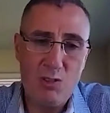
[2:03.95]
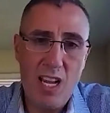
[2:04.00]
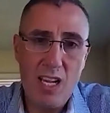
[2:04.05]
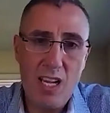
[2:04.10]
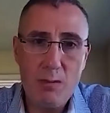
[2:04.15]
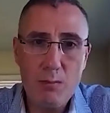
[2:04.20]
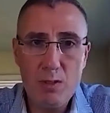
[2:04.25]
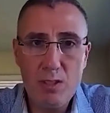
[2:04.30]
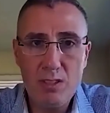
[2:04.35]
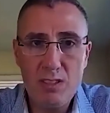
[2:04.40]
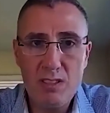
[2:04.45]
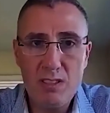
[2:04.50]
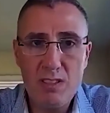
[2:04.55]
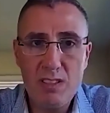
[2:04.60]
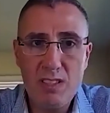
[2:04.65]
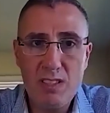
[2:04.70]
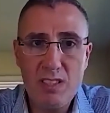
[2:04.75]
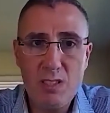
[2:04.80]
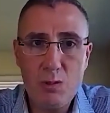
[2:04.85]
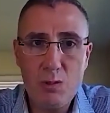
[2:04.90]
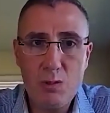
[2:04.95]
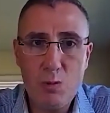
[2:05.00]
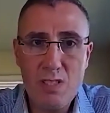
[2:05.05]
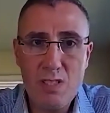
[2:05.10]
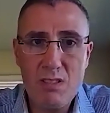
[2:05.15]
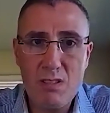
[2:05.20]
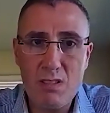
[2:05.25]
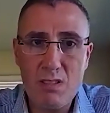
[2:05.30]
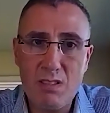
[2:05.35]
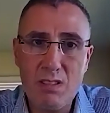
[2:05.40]
Albert
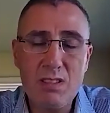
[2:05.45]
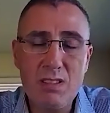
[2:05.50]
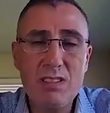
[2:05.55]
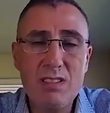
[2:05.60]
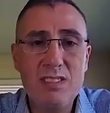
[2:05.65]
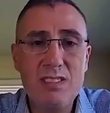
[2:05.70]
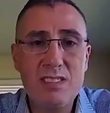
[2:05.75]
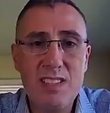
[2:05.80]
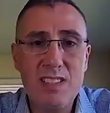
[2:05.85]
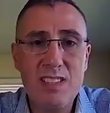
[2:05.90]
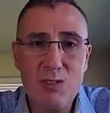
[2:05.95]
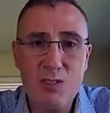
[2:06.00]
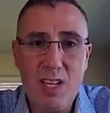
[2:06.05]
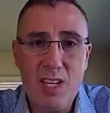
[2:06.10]
Schweitzer. Dr.